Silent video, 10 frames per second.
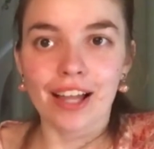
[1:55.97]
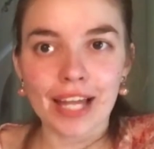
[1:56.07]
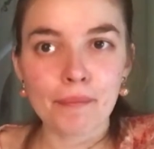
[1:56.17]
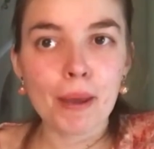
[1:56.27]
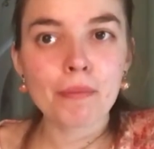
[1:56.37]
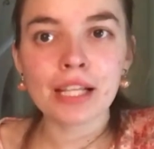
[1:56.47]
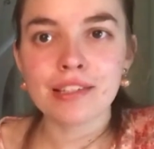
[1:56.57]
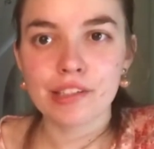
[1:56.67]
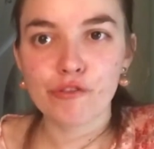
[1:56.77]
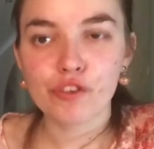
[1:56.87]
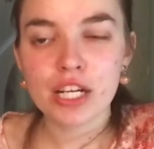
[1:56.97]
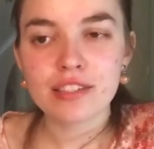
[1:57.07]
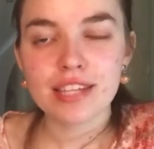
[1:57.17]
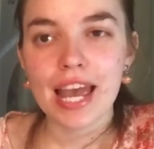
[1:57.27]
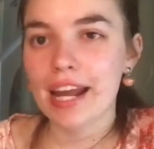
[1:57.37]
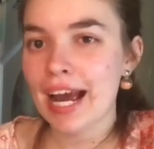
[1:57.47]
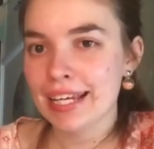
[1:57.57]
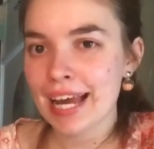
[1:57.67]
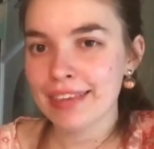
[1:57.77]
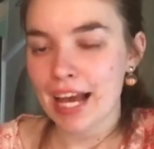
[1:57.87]
people are different, and I
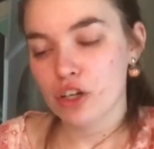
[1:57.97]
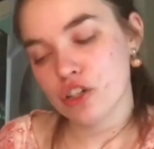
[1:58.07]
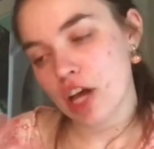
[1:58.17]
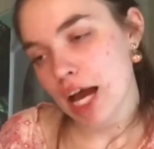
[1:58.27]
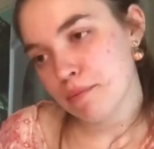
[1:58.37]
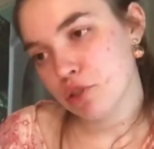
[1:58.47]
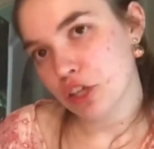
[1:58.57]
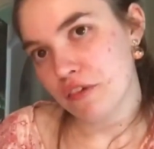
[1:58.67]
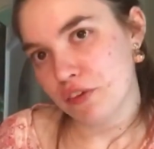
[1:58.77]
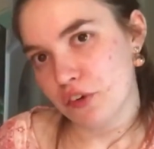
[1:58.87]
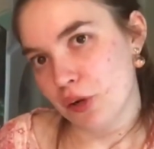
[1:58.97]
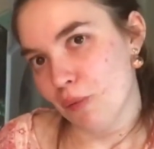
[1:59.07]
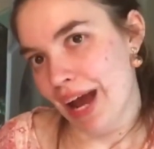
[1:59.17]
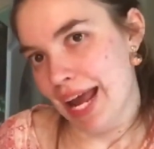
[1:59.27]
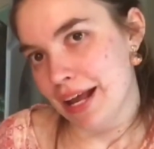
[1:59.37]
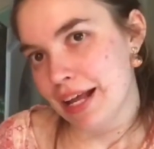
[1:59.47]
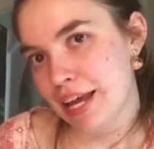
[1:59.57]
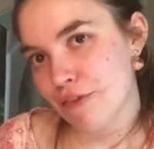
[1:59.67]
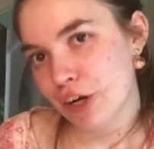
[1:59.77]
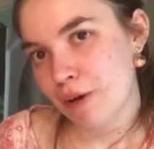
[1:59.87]
get that, because I'm sort of different in a way,
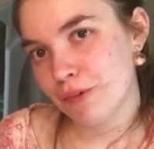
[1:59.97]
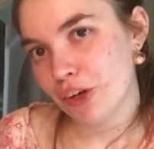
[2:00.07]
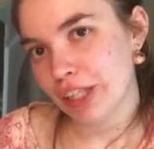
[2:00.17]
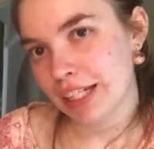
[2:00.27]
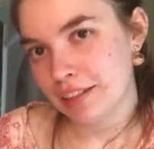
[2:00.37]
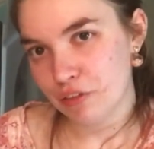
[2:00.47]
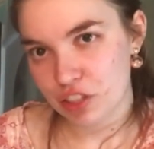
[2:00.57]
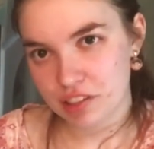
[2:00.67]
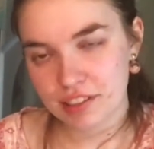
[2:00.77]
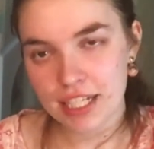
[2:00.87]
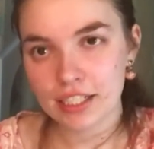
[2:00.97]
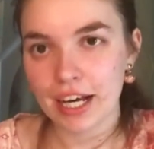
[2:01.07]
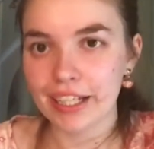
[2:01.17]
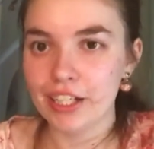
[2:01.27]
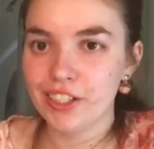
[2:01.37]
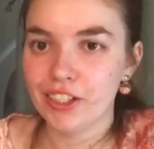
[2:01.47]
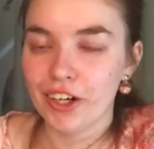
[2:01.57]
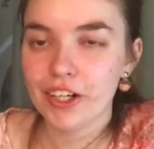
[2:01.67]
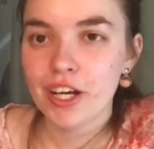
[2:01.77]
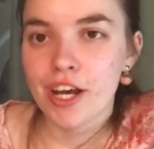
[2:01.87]
even though I'm not like a different skin color, you
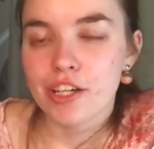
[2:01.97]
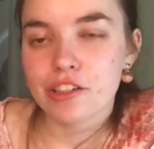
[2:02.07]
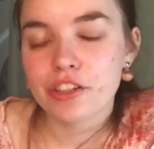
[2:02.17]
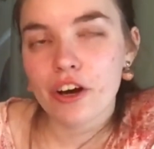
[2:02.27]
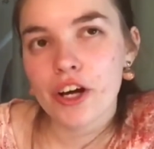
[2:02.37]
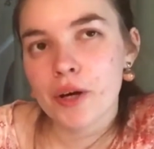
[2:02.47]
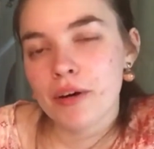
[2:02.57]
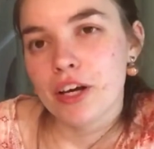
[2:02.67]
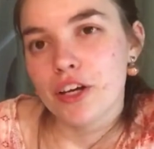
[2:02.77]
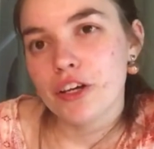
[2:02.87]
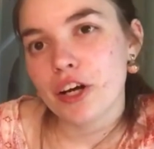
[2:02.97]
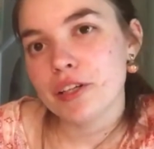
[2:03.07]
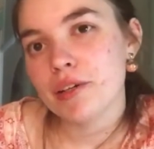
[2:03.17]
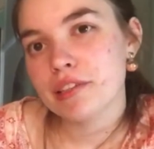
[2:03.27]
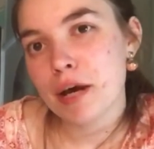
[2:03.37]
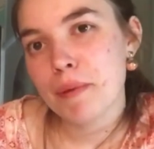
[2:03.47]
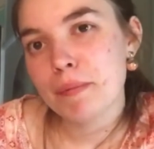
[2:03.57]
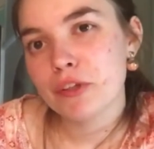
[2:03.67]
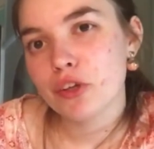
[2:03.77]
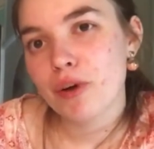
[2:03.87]
know. So, you know, there are some
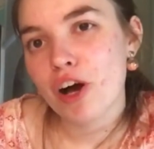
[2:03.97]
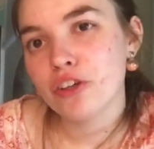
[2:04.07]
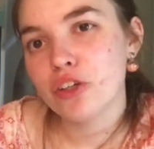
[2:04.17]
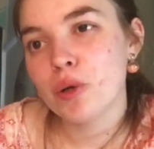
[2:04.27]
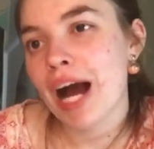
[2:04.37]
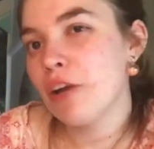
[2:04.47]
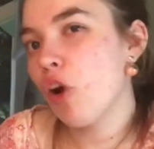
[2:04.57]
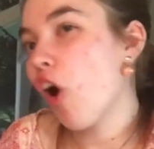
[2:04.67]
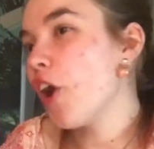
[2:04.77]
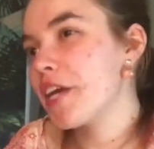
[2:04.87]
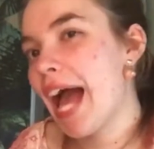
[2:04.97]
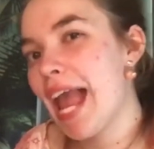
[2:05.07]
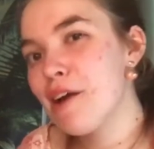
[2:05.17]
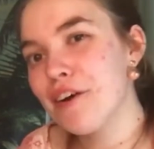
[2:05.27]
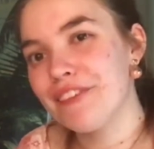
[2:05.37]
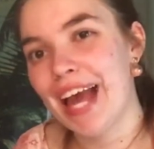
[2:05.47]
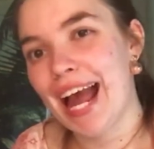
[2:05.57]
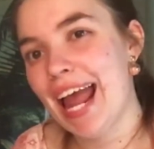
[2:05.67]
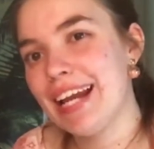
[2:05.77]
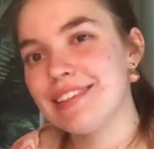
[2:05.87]
people in the world who are not okay with
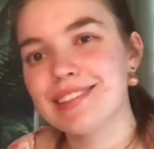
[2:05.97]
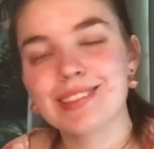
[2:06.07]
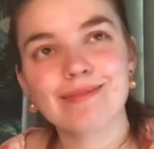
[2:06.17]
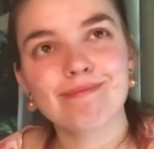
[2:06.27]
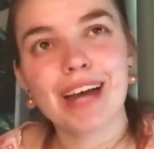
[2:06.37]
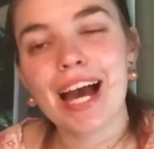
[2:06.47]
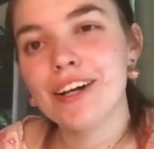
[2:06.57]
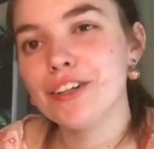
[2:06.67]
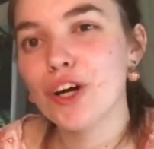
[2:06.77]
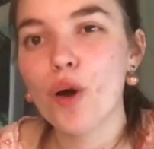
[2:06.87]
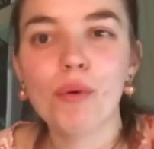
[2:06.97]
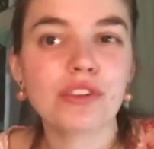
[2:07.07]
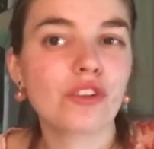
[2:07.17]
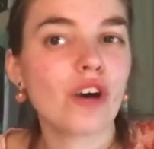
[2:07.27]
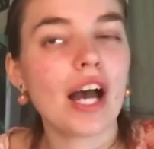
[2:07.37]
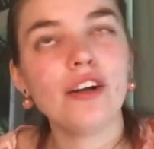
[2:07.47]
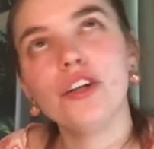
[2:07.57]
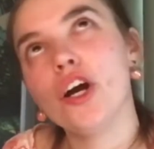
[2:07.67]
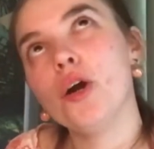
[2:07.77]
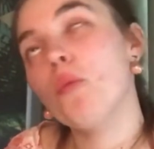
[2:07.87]
that, and it's, I don't know
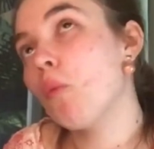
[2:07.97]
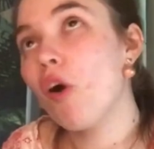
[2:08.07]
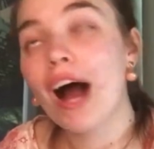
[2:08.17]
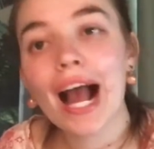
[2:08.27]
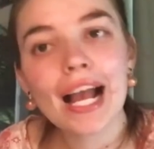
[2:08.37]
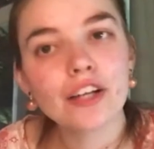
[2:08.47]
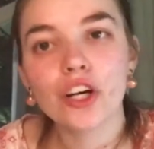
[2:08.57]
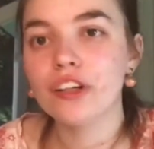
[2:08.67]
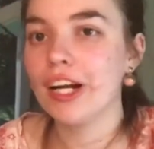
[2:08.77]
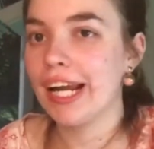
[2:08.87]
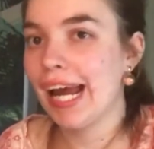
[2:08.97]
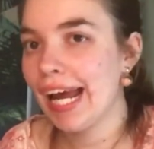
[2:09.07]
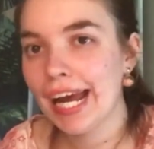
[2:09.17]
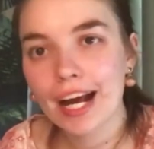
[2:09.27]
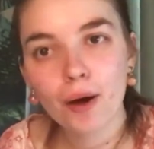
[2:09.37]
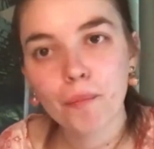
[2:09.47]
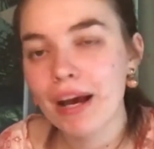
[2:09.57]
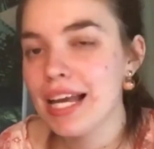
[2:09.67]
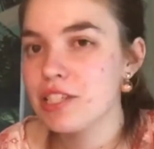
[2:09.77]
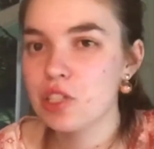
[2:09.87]
why, I don't know how,
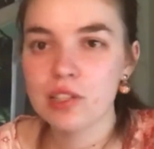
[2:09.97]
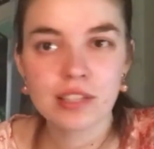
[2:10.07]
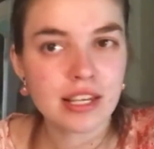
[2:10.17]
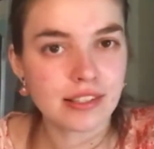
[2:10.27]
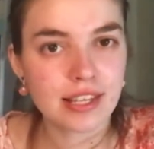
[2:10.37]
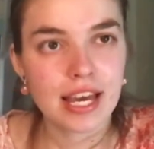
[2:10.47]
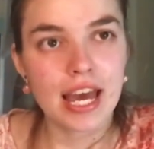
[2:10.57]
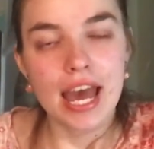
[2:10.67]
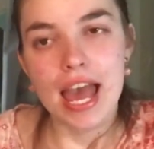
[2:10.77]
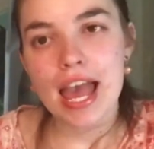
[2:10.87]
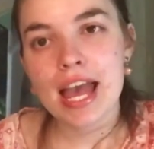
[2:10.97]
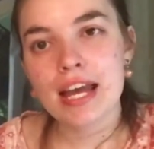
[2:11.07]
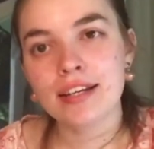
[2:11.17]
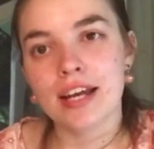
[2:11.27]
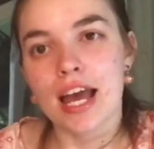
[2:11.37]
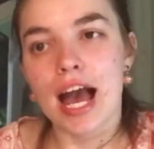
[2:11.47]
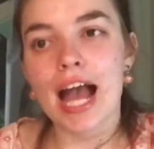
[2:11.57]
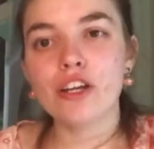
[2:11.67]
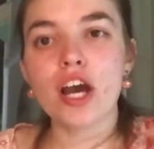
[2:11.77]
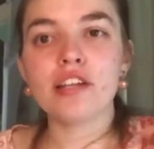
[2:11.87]
but it just is. And
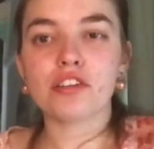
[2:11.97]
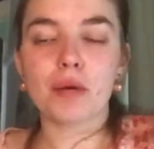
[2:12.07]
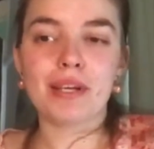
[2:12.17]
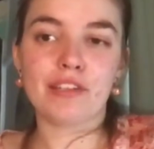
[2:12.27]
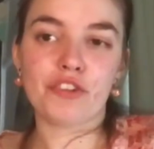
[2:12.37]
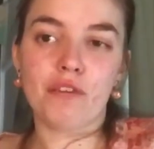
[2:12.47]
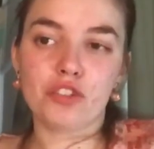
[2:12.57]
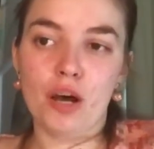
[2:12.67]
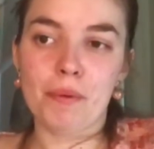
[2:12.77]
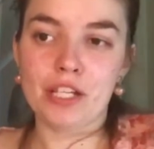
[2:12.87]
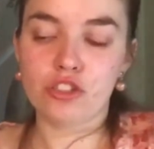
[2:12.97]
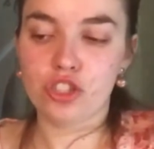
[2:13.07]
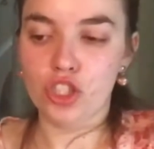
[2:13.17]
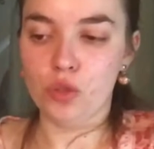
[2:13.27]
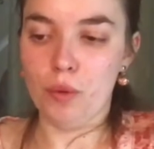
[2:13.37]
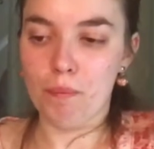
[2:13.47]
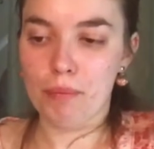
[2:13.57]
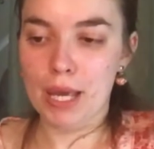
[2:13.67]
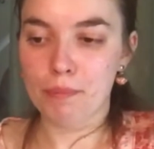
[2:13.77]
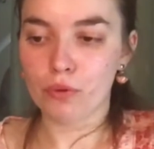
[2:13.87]
I know this is going to be different off topic to
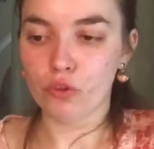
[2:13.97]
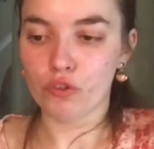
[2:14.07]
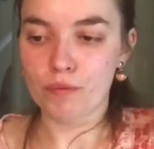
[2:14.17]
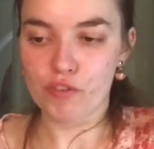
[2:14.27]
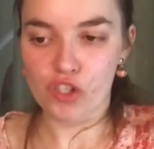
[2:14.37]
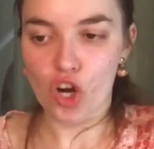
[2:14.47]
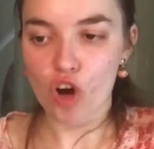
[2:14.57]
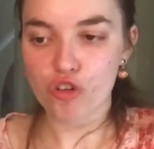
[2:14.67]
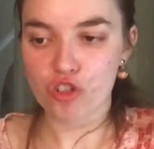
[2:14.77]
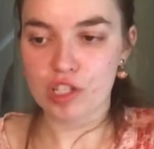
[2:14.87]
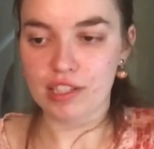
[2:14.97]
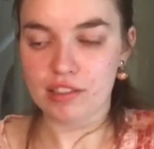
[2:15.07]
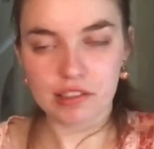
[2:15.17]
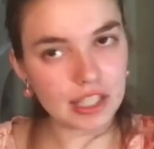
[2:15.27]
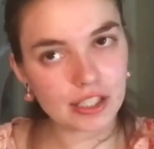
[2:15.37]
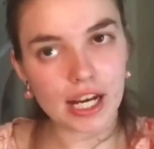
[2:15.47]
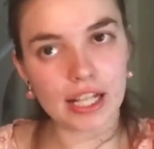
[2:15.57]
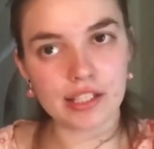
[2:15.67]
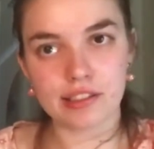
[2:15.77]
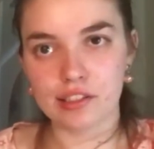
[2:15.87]
people from different cultures and skin
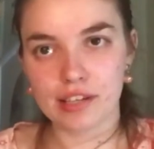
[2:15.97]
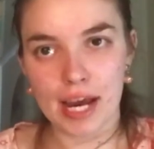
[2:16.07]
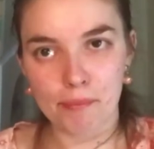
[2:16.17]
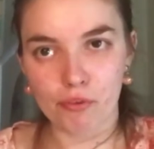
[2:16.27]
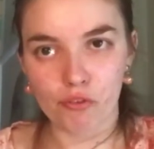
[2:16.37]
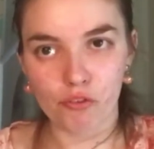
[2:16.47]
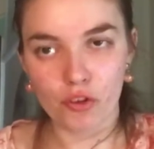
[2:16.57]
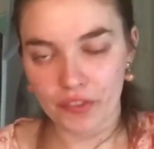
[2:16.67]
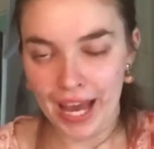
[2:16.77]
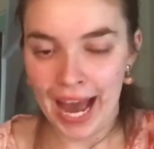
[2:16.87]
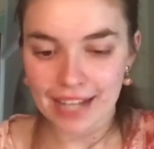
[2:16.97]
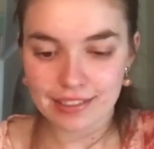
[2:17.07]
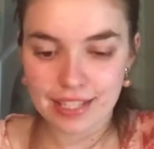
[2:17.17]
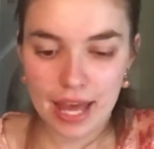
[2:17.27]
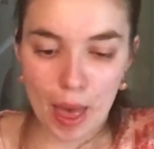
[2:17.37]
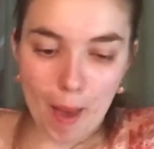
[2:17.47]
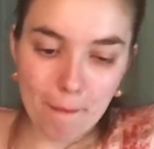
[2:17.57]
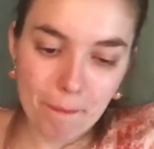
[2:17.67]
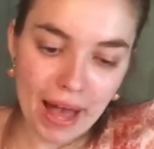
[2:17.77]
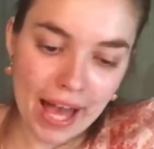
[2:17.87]
colors and type of that,
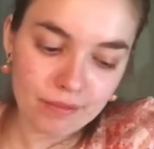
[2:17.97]
but,